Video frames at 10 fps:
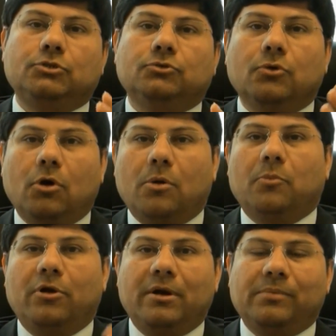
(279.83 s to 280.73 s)
to
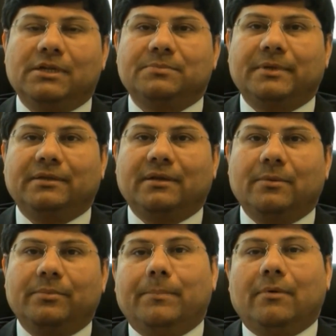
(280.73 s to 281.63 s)
hormone replacement
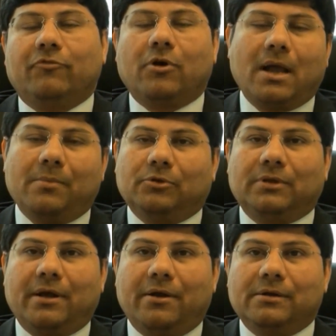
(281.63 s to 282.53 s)
therapy for
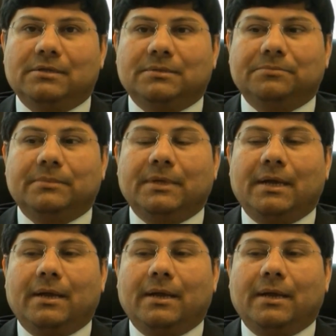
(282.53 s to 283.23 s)
hypothyroidism